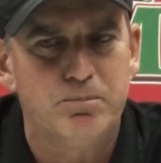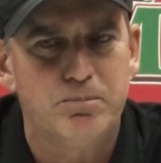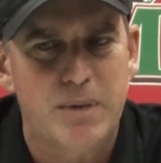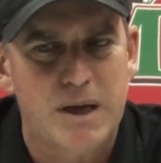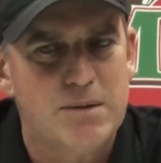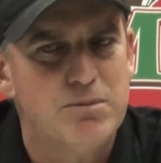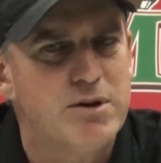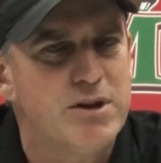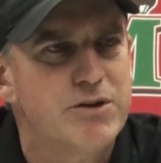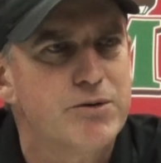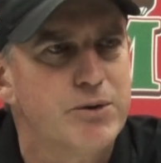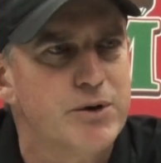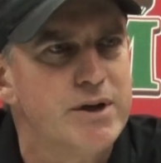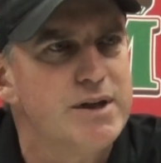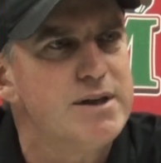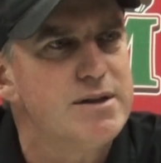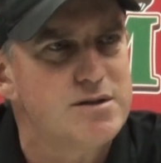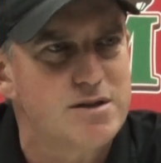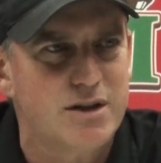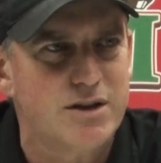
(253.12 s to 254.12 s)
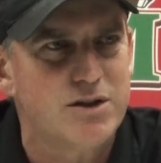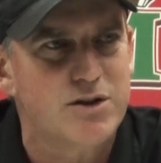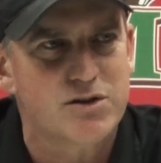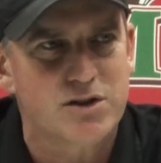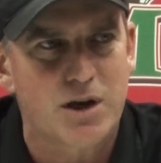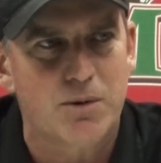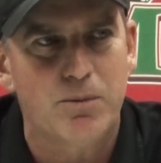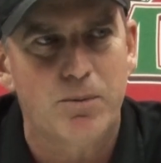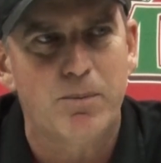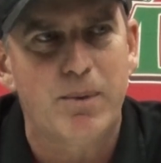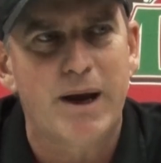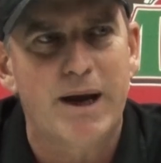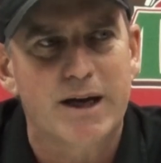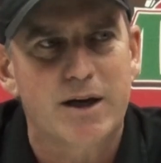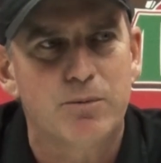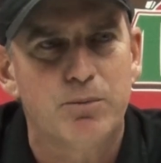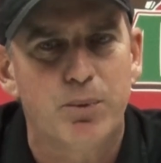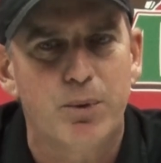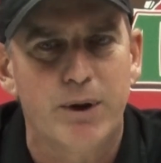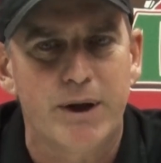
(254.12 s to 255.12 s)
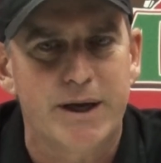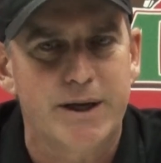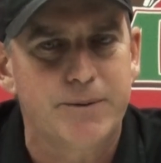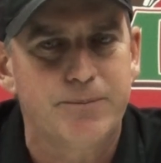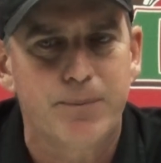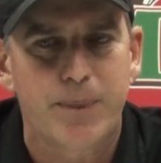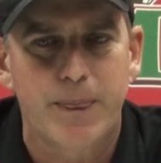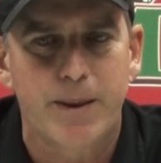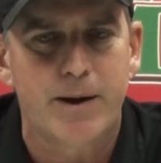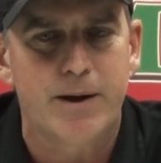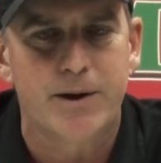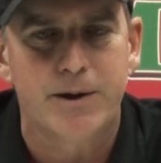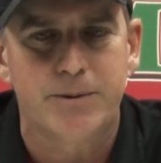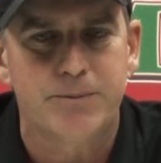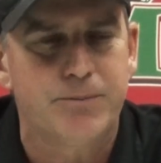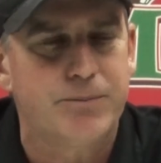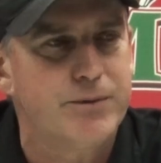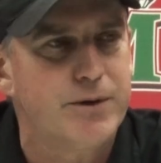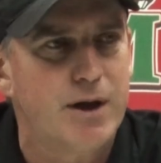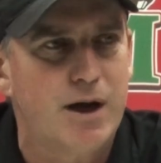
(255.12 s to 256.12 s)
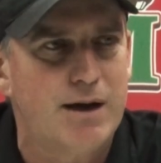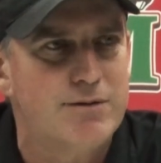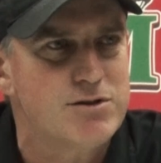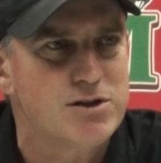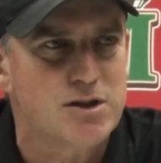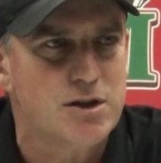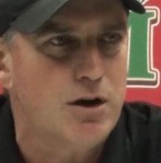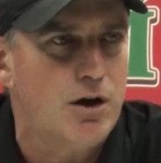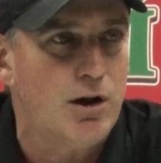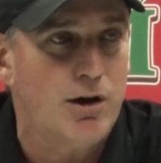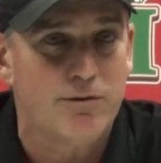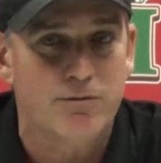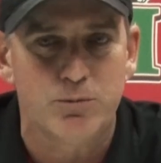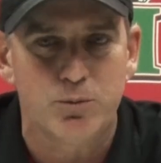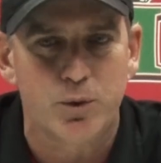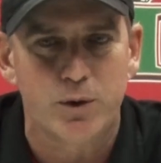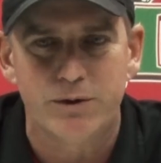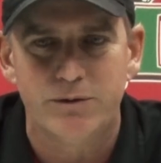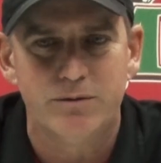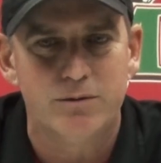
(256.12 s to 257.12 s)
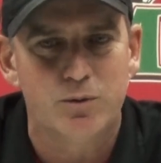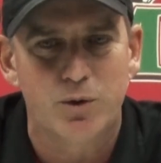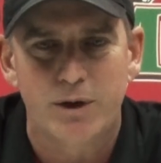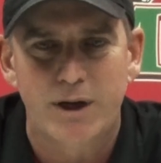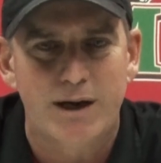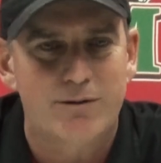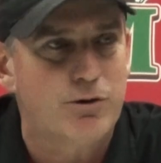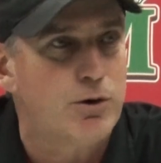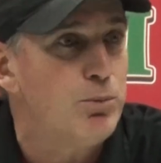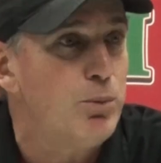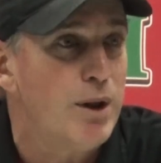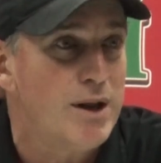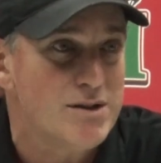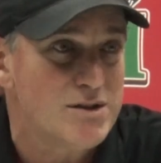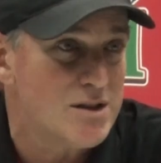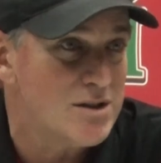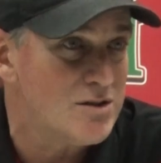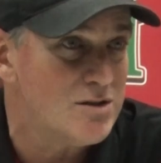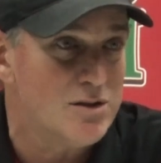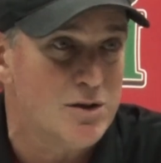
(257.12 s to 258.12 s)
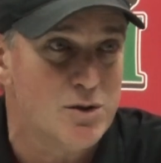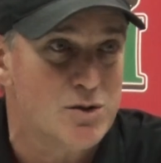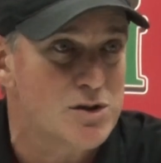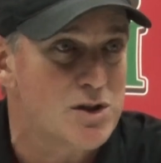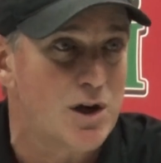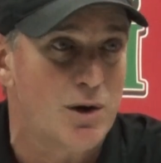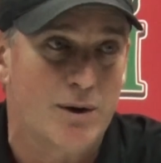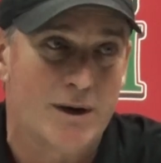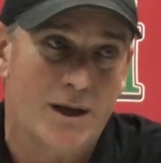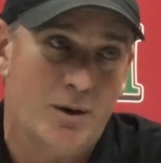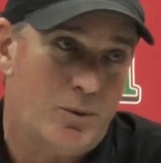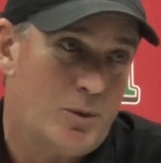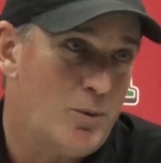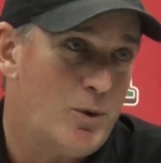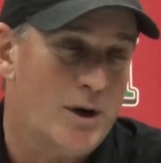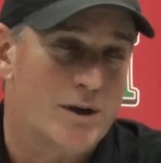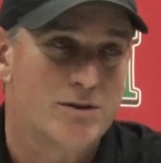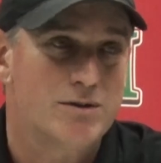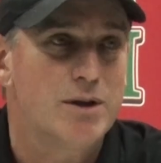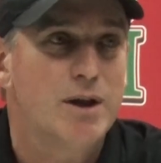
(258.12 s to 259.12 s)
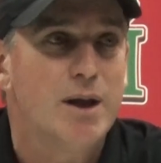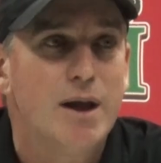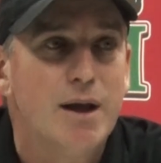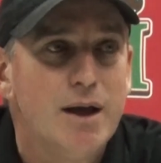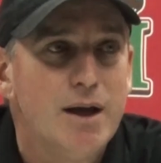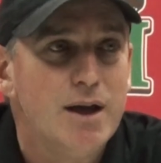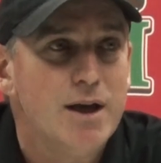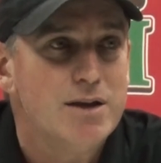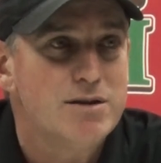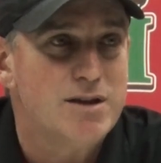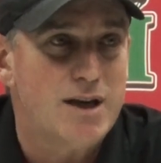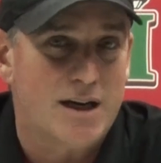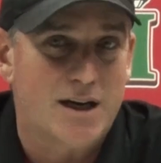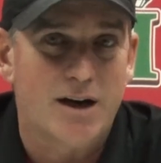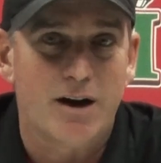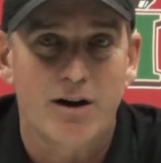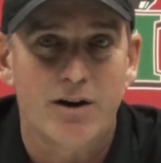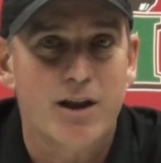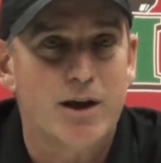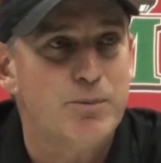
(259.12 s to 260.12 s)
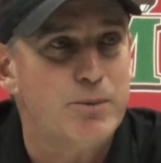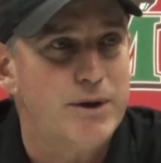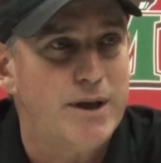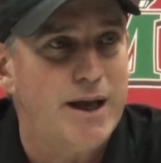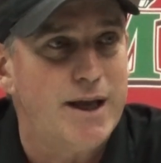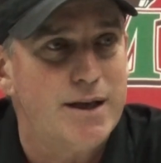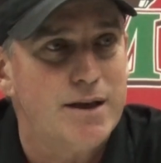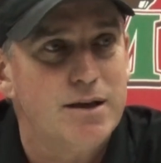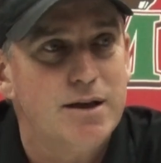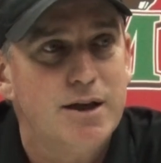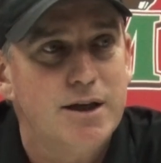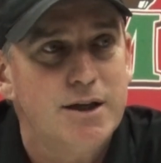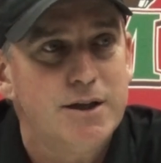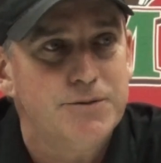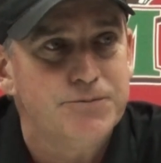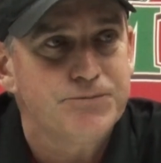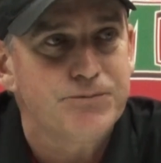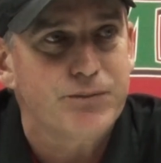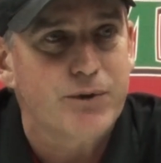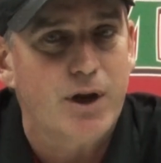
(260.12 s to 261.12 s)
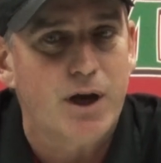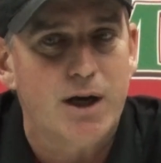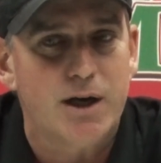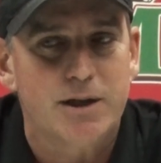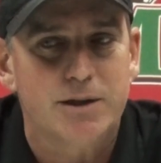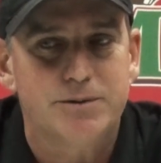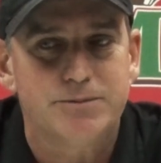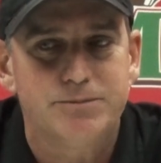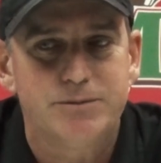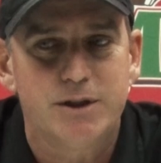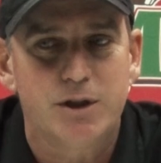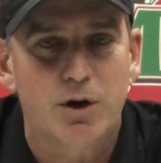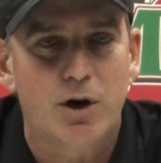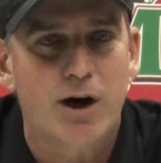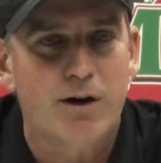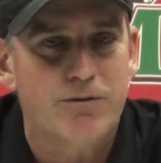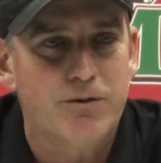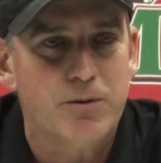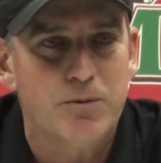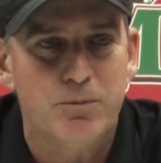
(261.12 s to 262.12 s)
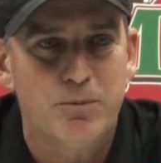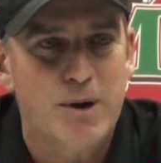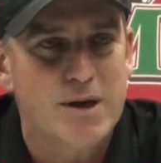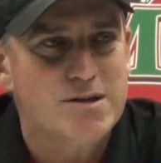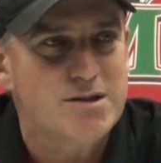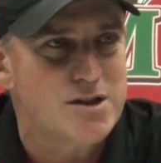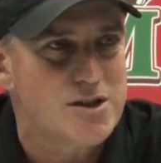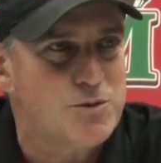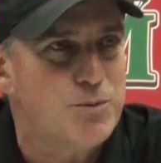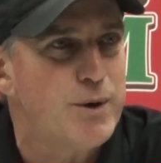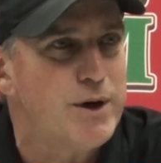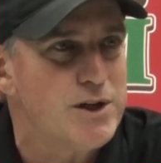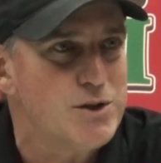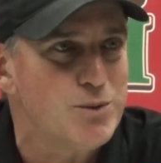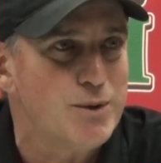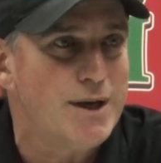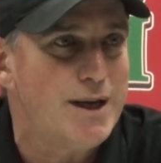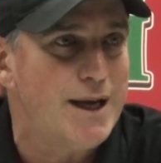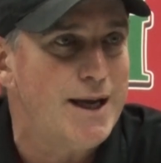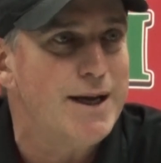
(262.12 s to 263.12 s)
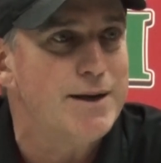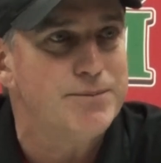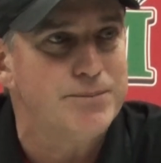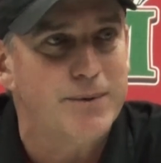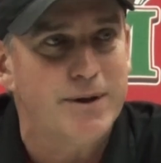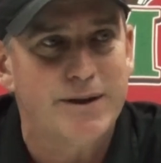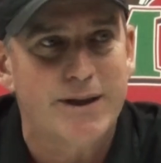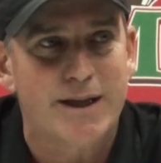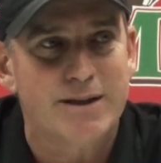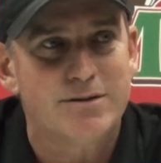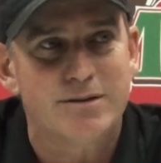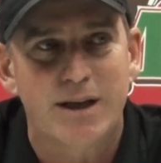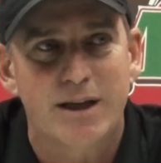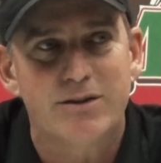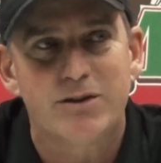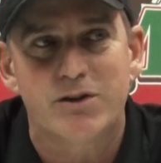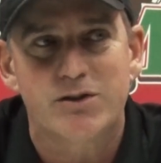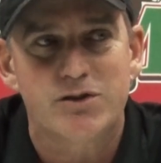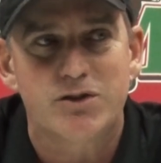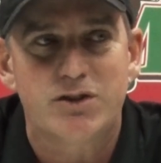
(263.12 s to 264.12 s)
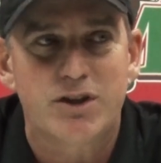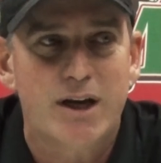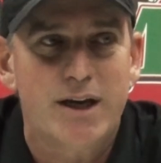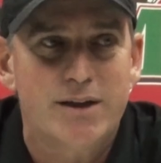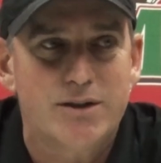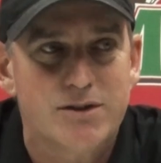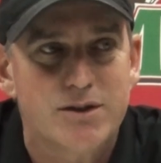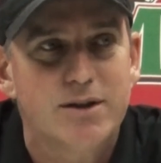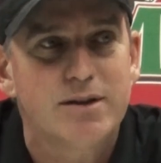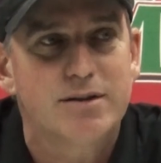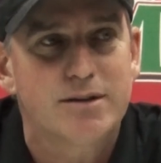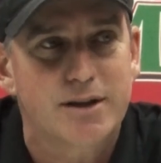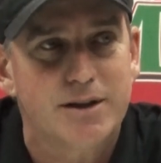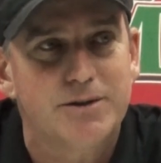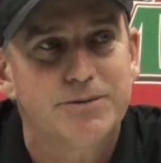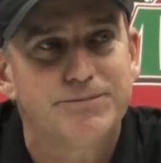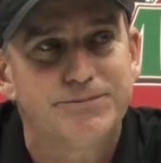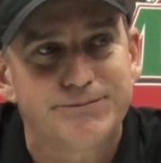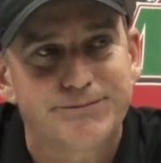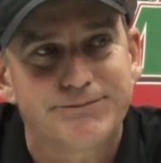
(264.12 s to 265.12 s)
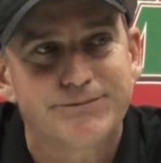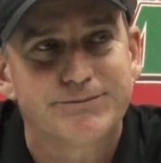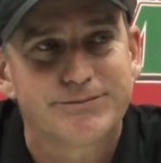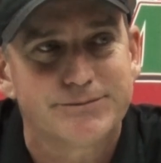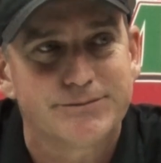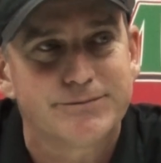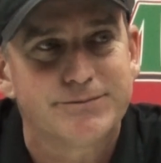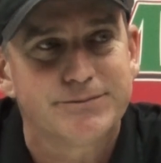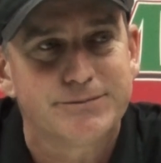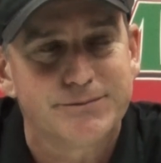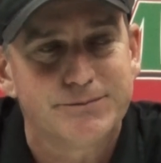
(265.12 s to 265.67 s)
maybe three seniors coming back and playing. Obviously all of them would have our blessings to do so. Again, we want to take care of them and offer them the best experience we can, and that doesn't change. So.